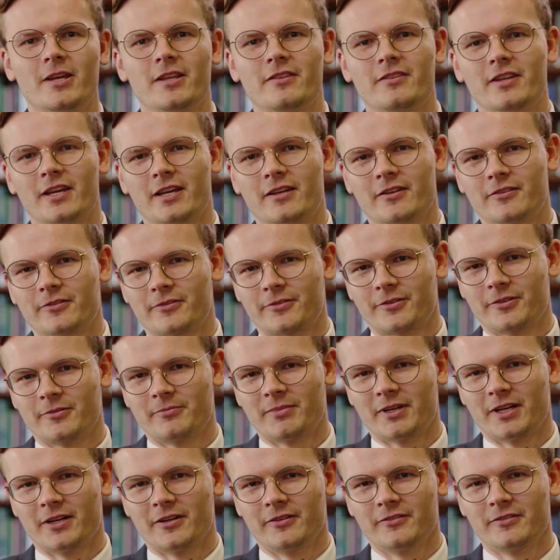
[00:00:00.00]
they can learn
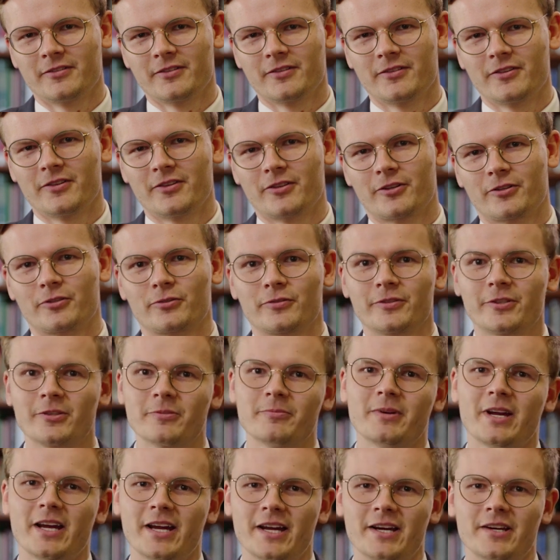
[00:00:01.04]
about their career
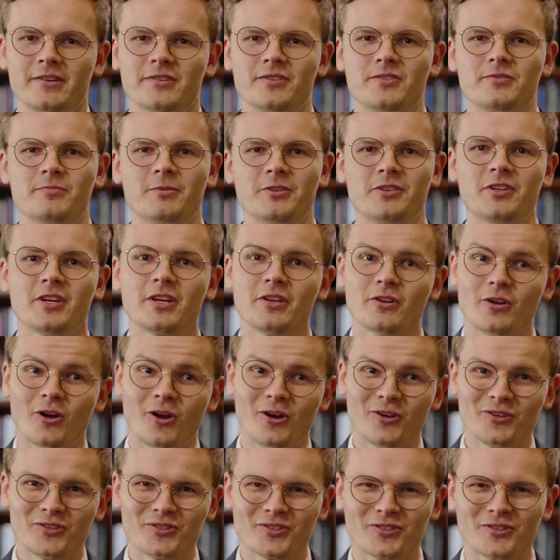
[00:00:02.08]
paths, but they can
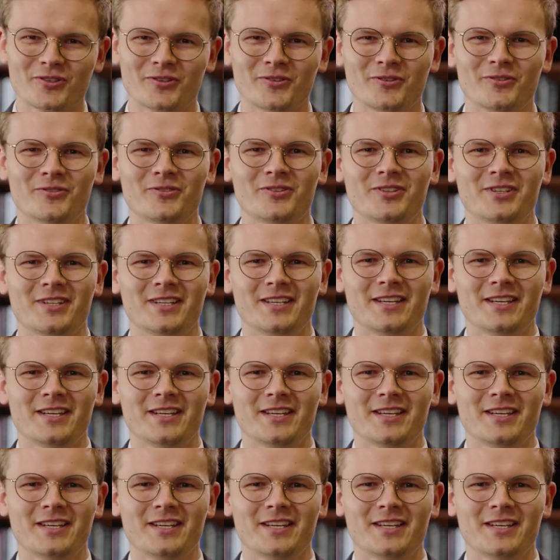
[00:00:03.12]
also